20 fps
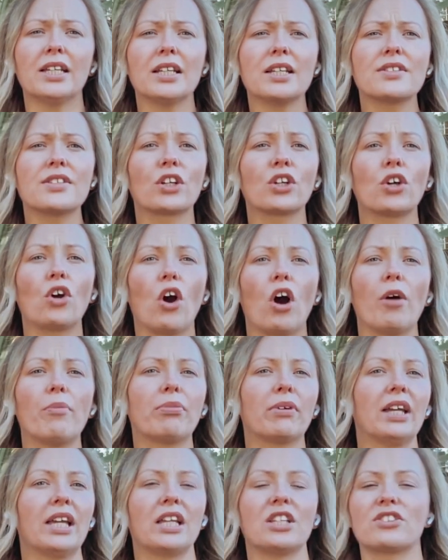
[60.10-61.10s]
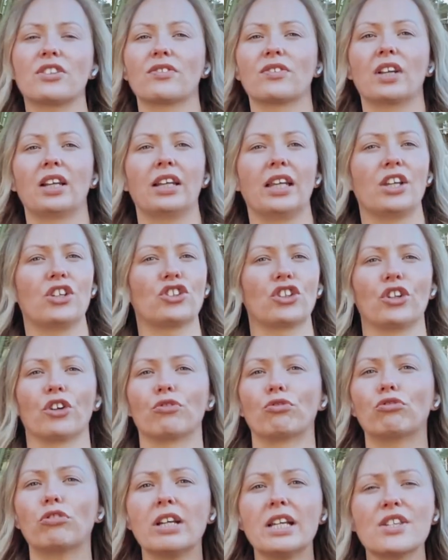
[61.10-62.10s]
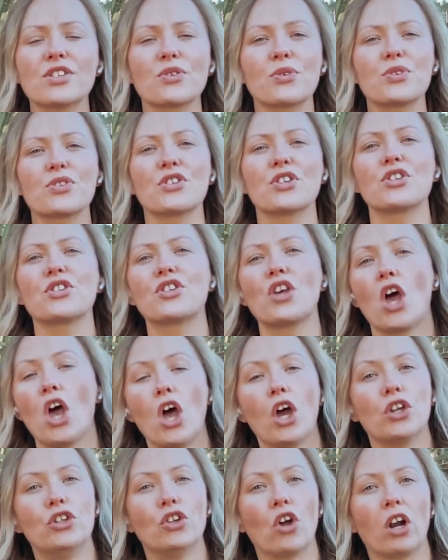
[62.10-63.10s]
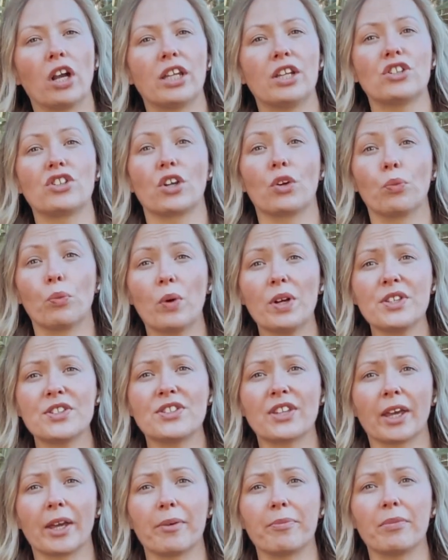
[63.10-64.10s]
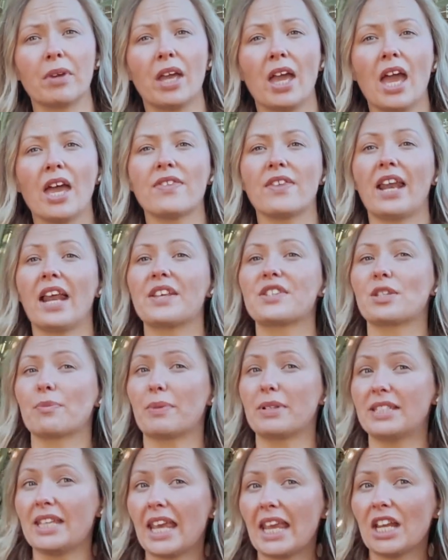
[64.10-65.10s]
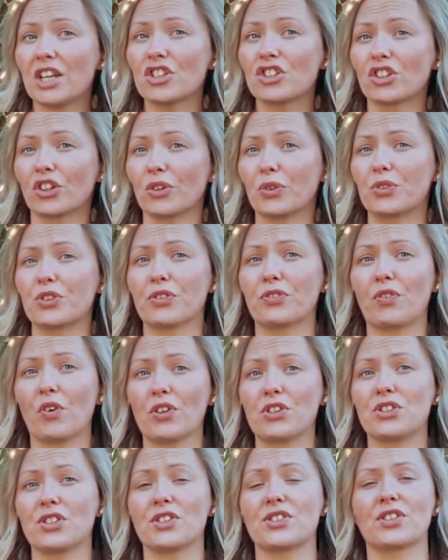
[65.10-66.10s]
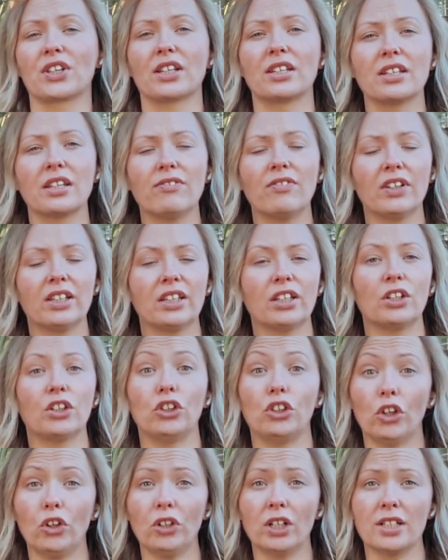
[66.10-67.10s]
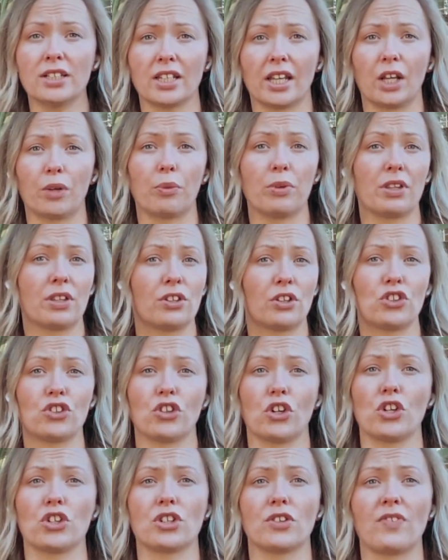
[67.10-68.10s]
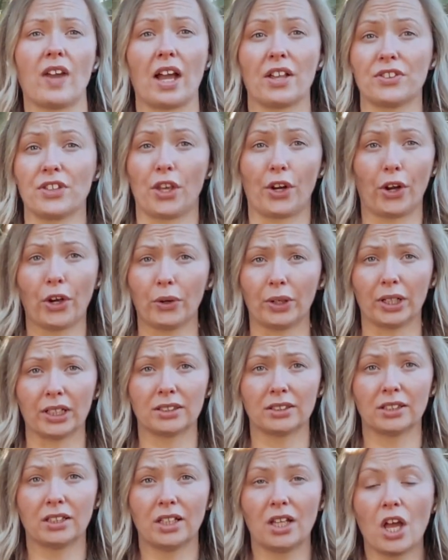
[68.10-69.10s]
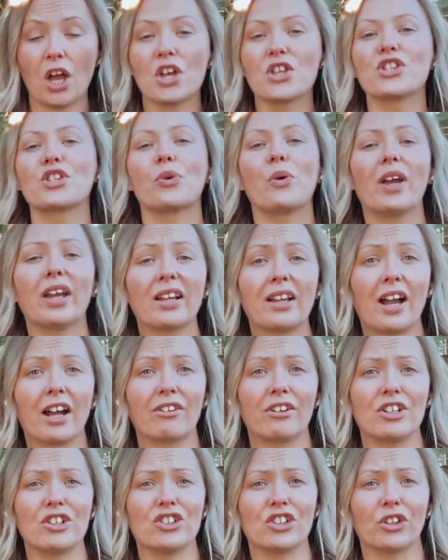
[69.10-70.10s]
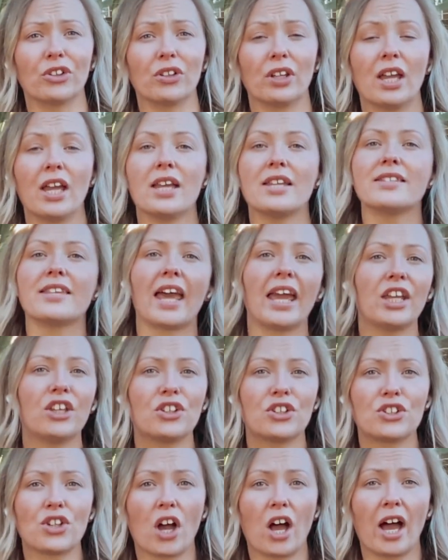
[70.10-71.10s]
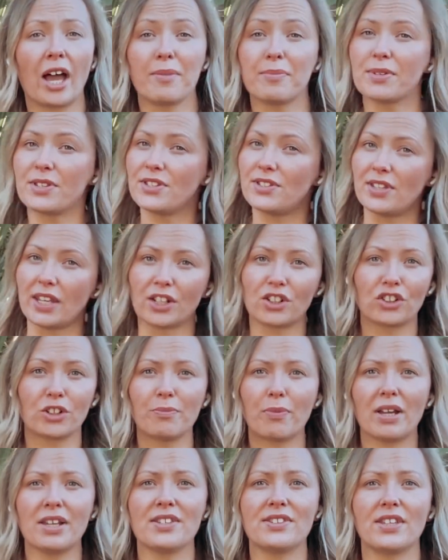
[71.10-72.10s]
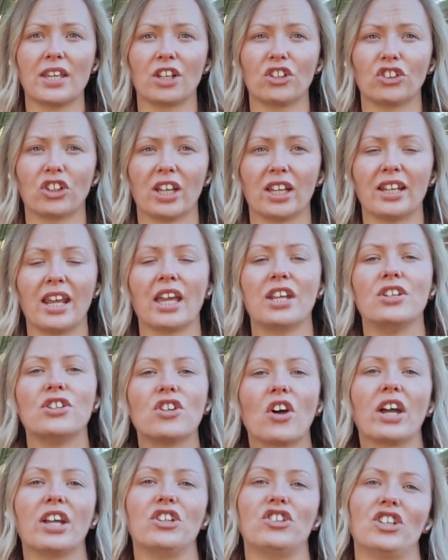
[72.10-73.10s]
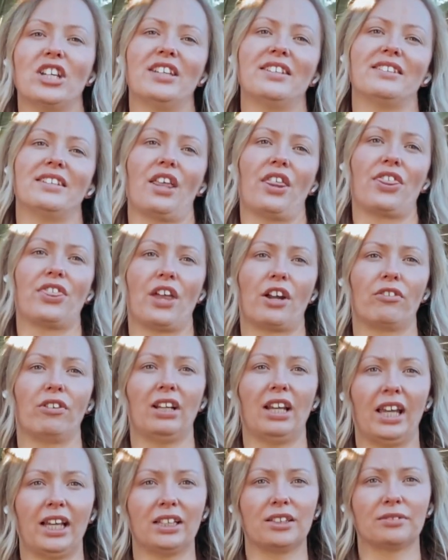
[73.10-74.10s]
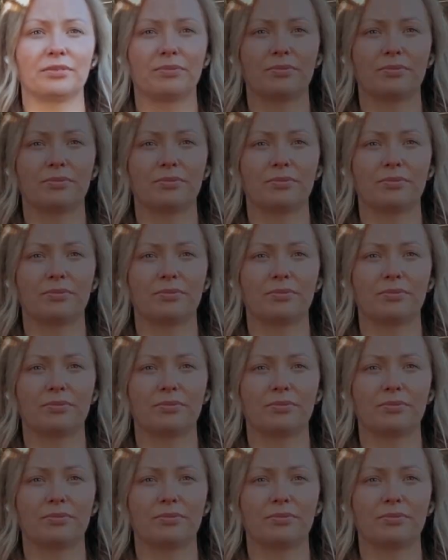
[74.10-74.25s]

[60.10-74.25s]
It is a comprehensive collection of resources, knowledge, and wisdom that has the potential to foster significant unity within the Church of Aotearoa. So I encourage you, take your time section by section and digest it thoroughly.